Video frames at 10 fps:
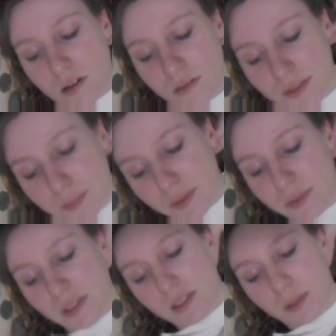all of them to
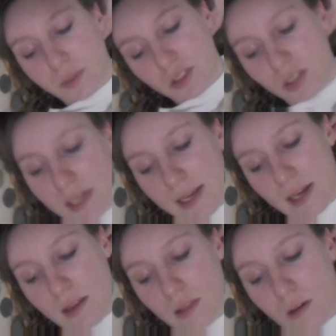me because I'm gonna try to
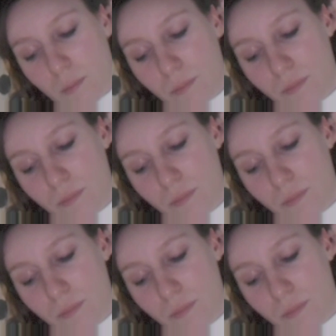edit them.